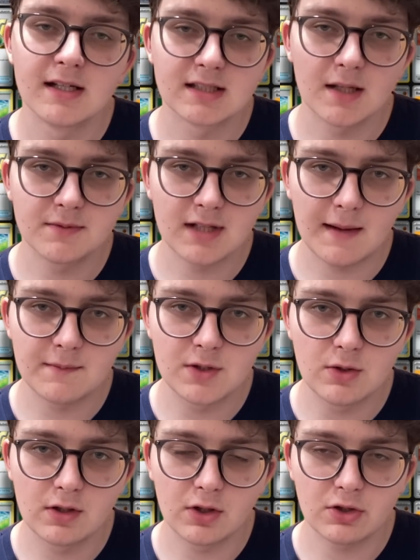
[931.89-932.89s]
Sometimes
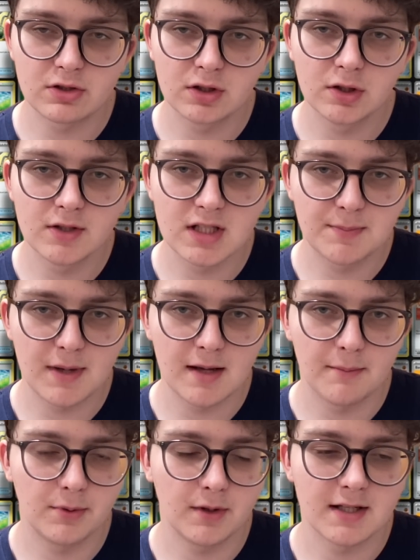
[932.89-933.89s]
you can Ursaluna
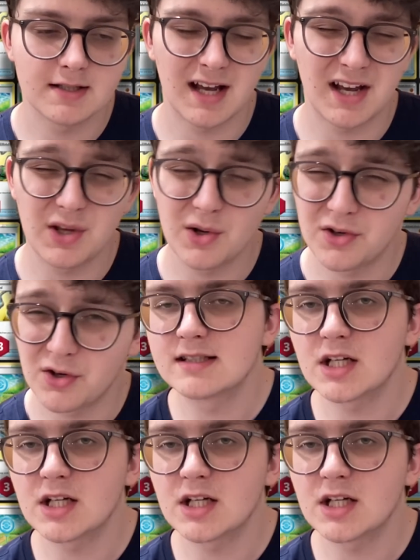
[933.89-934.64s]
spam plus Iono.